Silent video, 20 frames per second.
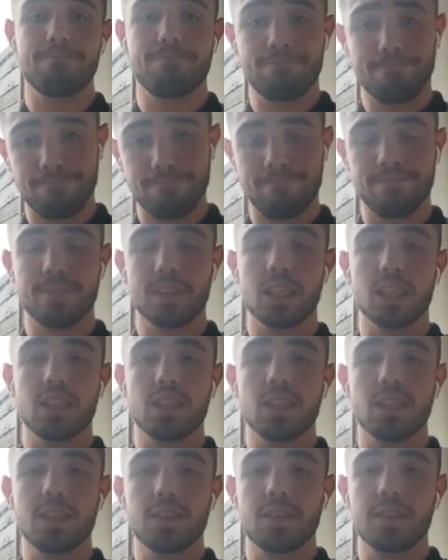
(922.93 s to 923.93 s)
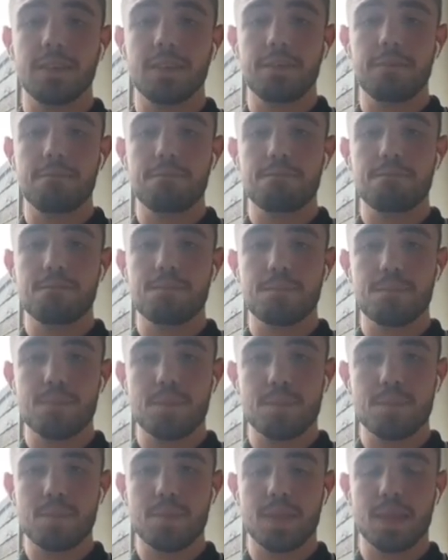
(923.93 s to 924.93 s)
Thank you. And so if you're on the round here and you're not
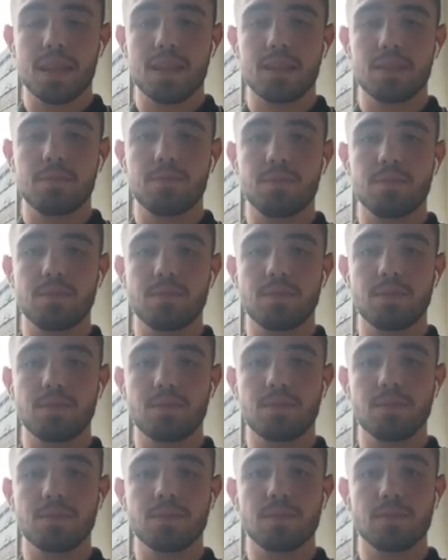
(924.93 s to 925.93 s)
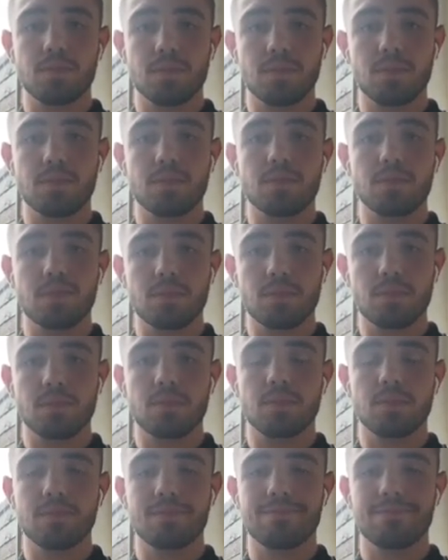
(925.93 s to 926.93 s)
subscribed, please do so. Like video if you need like video,
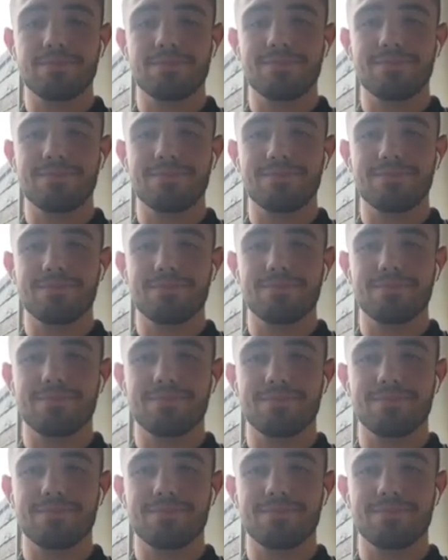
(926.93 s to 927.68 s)
and thanks for